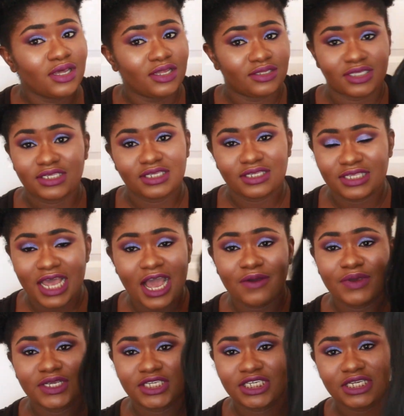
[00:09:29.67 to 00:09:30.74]
This is
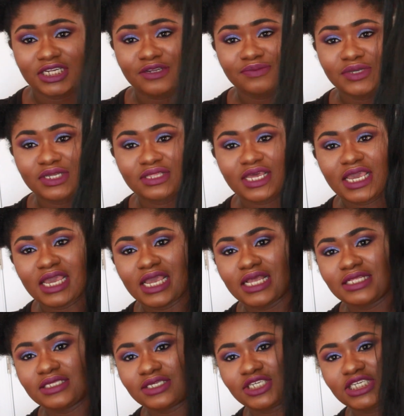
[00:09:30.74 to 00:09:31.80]
how it shouldn't be. The
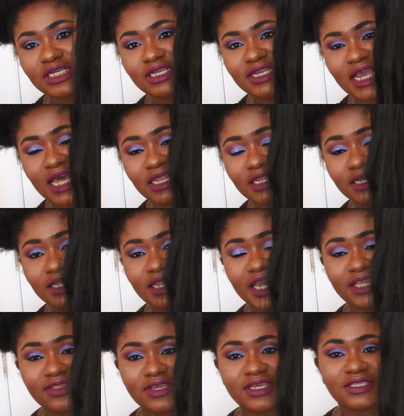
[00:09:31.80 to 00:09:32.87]
ends should not look
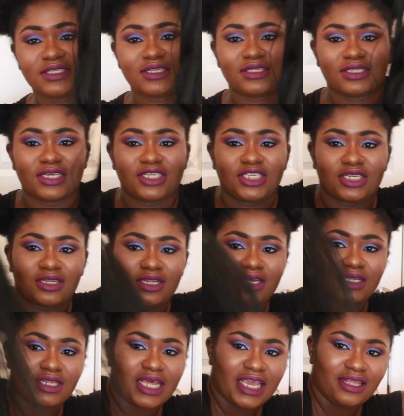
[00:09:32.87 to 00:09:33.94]
like this. They should
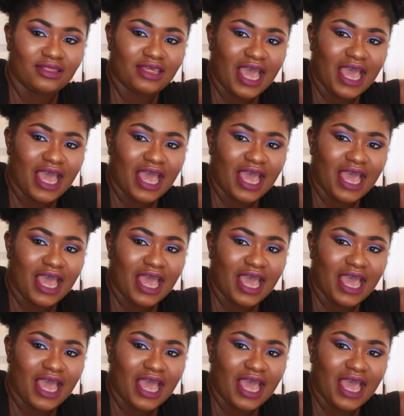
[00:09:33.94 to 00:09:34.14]
look like